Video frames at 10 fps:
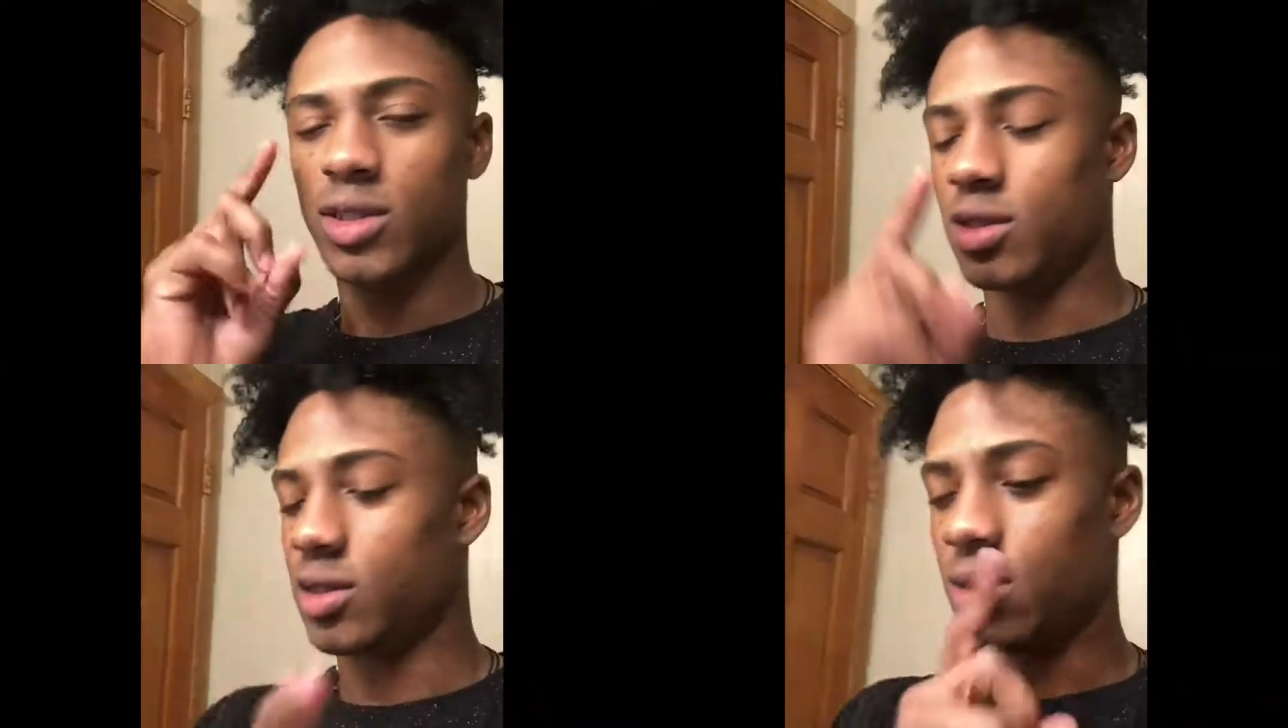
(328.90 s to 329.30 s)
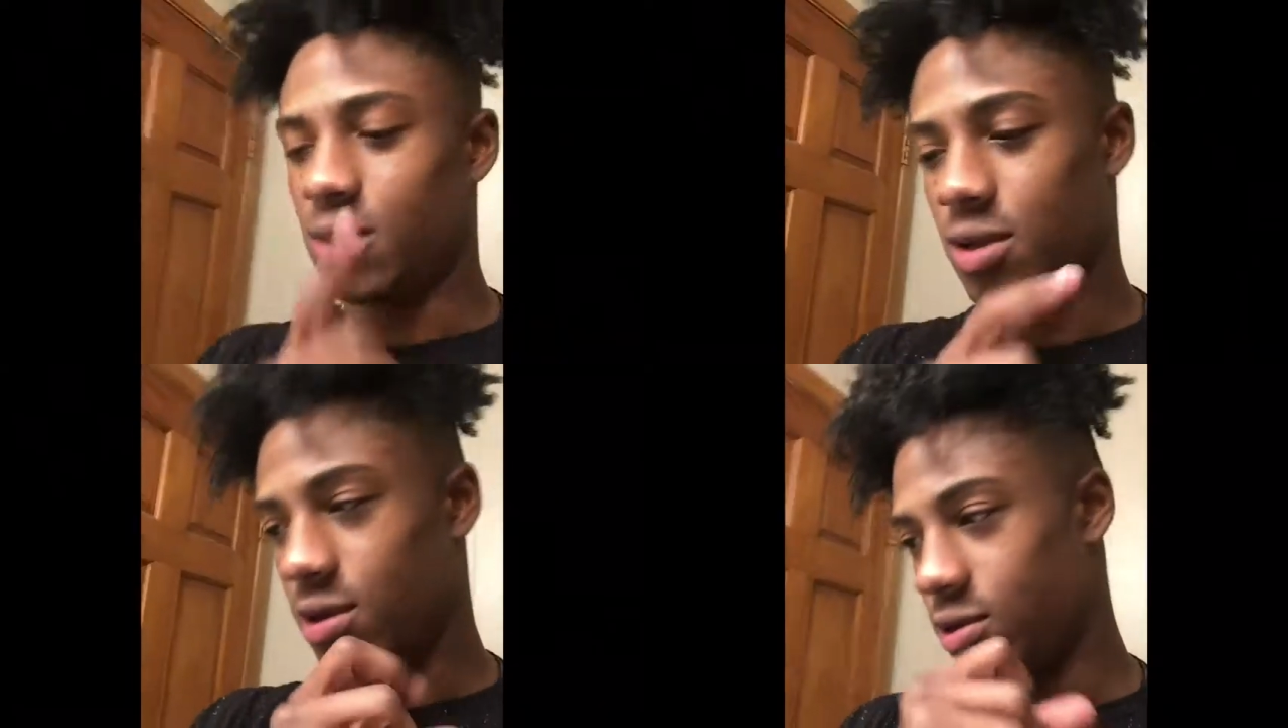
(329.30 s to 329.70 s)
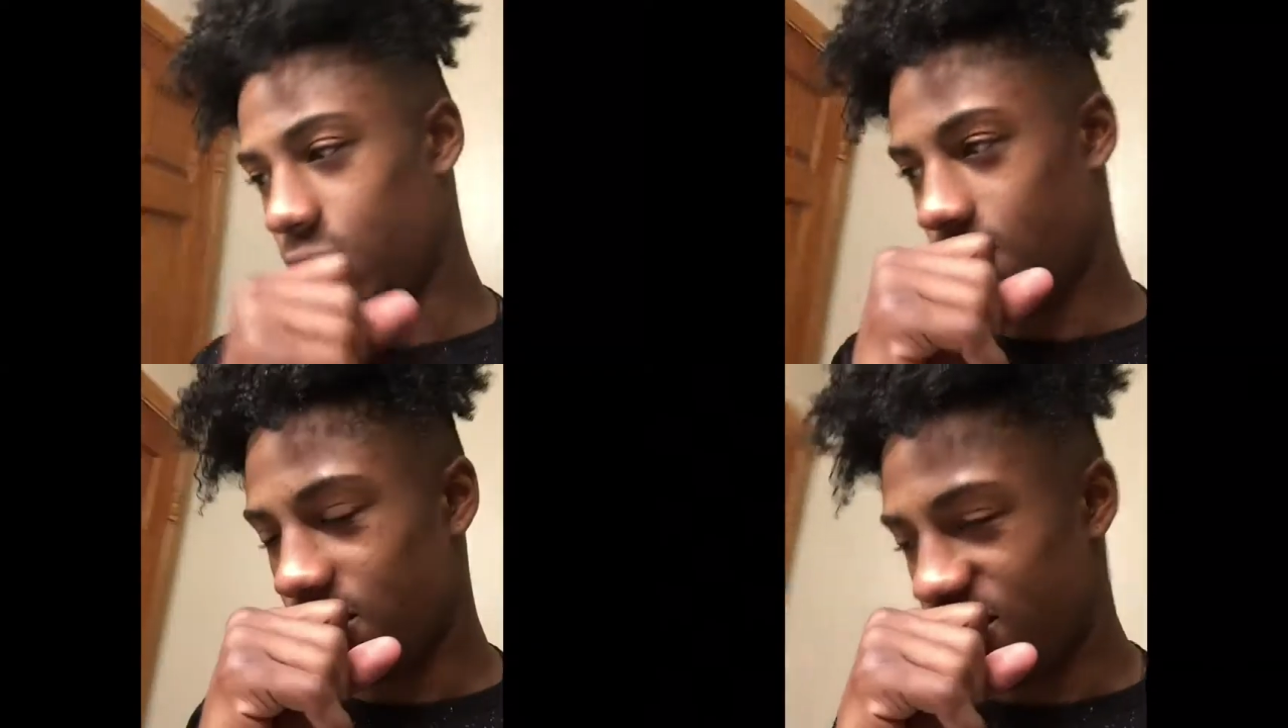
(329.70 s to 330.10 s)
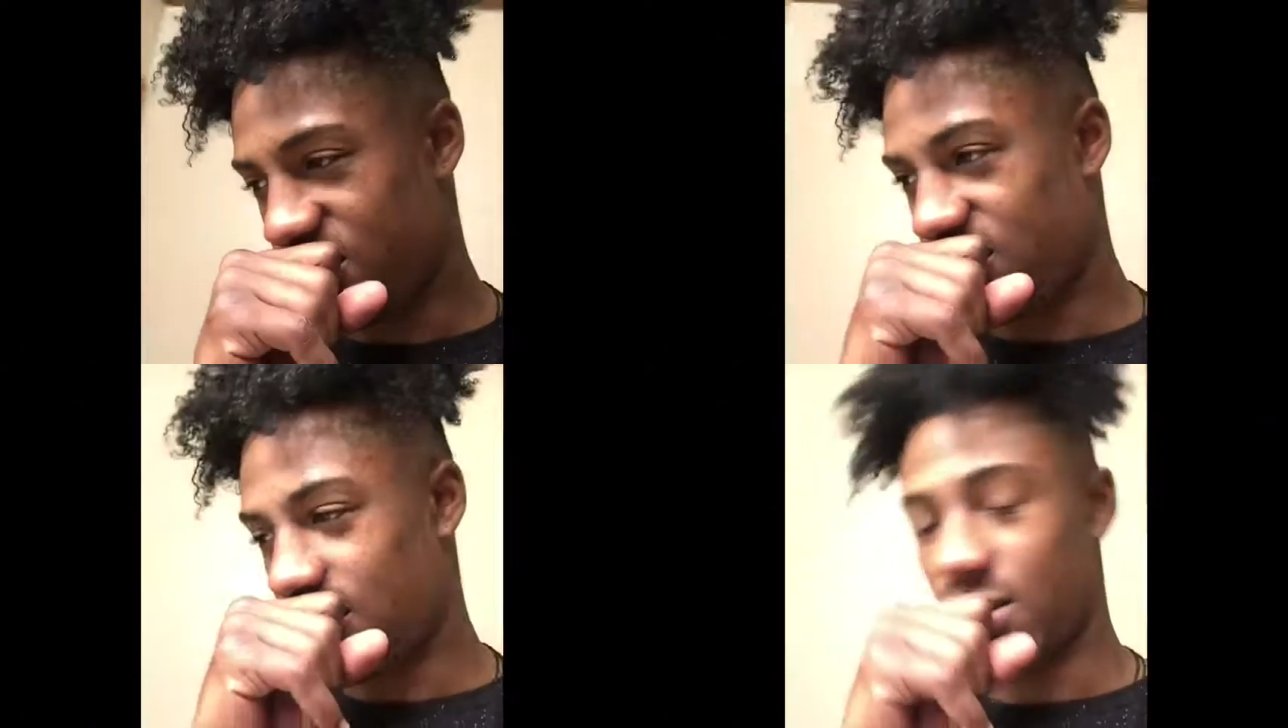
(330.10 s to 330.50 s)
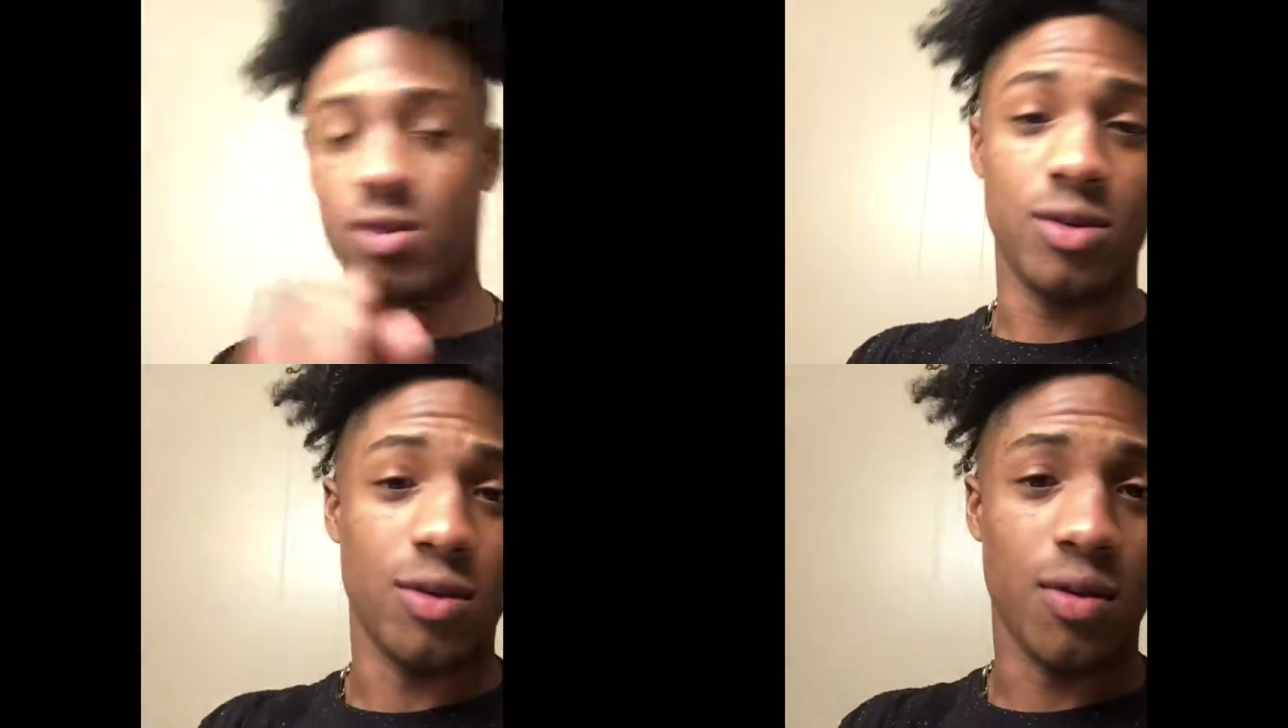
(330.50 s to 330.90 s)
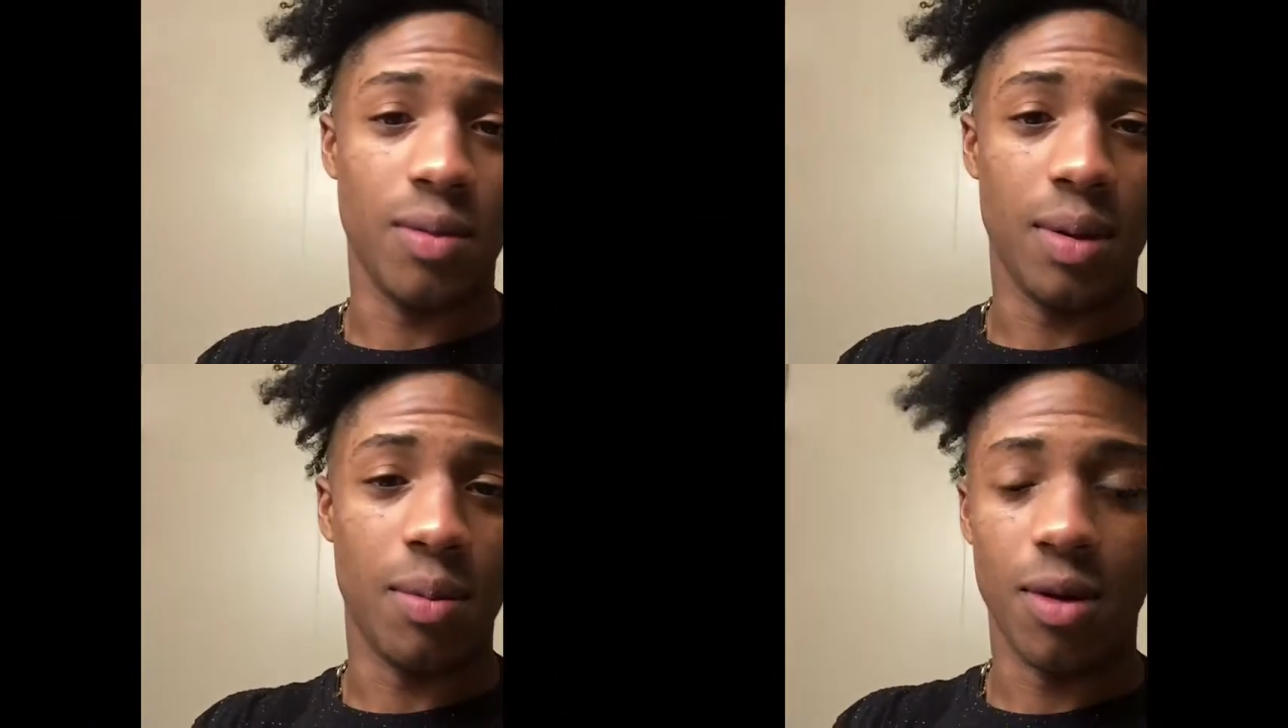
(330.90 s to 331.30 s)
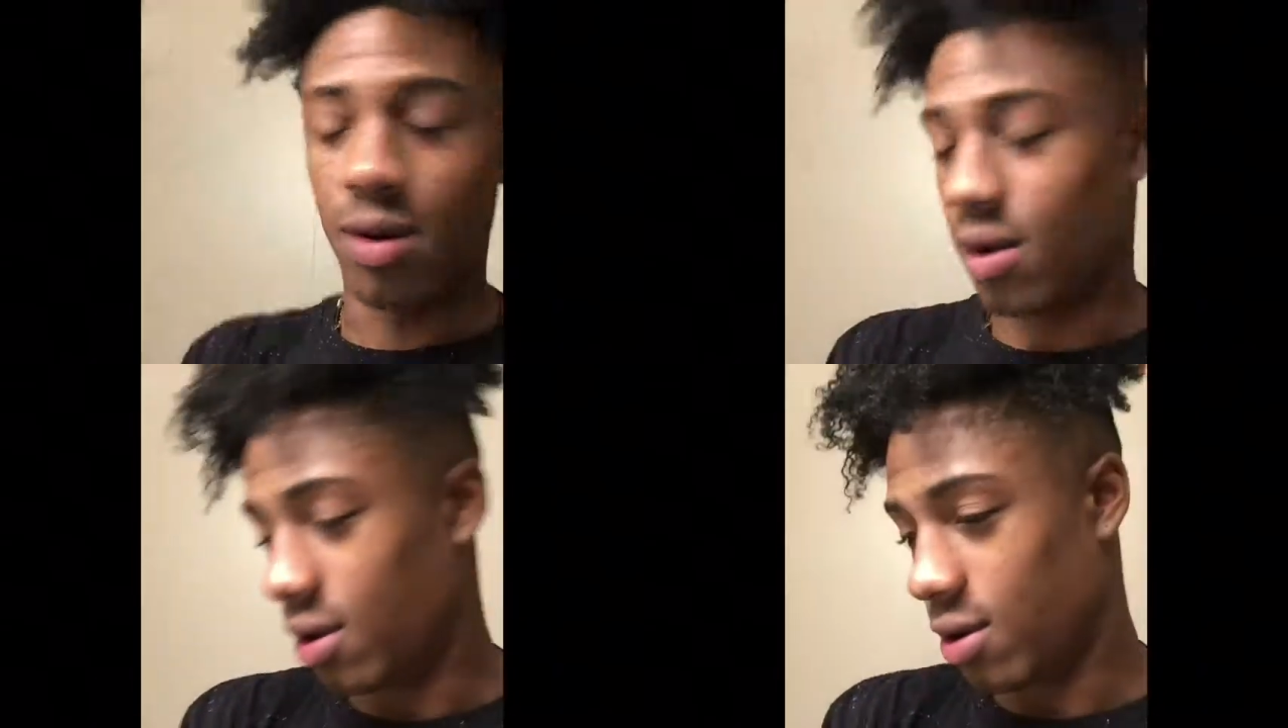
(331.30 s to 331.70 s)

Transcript: Something else I wanted to say, I just don't remember.